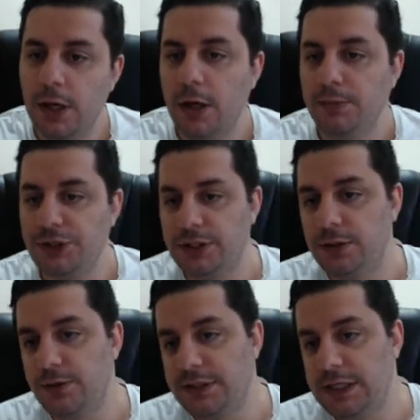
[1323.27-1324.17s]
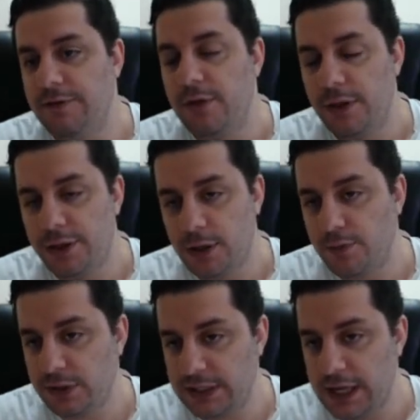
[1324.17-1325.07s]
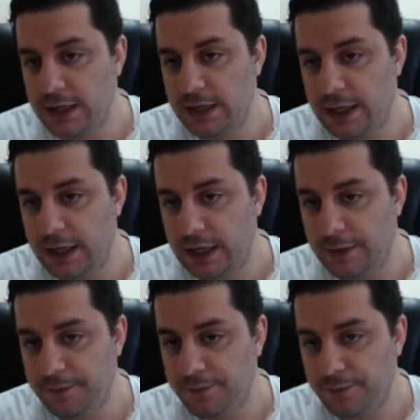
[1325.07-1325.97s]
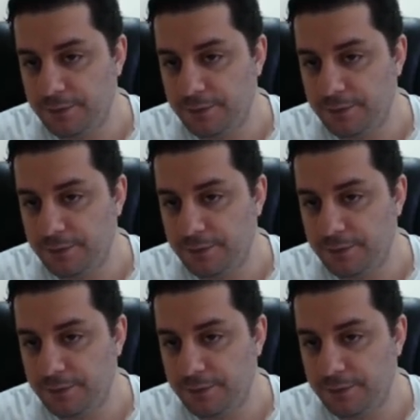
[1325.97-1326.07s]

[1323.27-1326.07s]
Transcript: but you're going to receive 30%